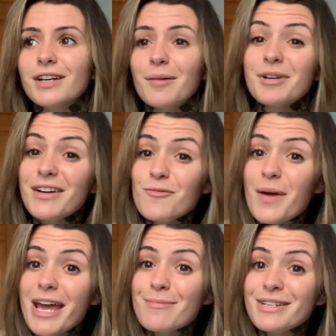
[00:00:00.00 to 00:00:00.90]
I'm gonna have a
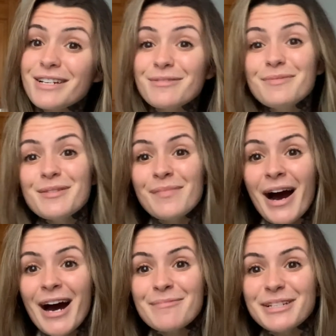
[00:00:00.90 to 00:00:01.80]
baby. I'm gonna be a
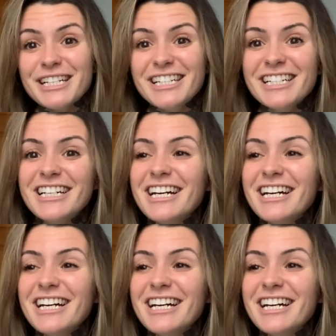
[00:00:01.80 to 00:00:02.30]
mommy.